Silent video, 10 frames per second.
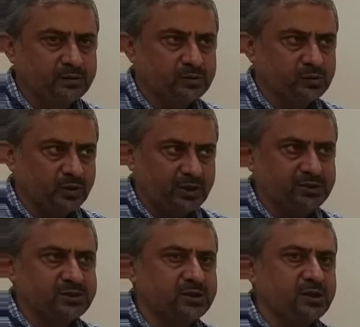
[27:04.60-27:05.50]
So
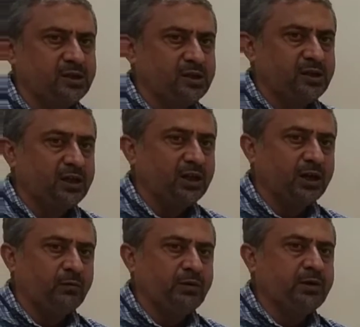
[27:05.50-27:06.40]
hence,
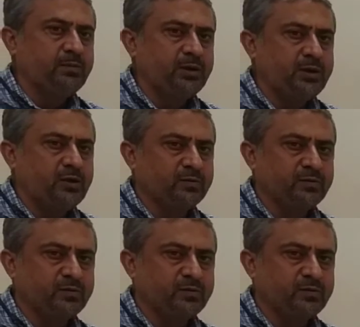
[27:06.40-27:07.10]
availability of a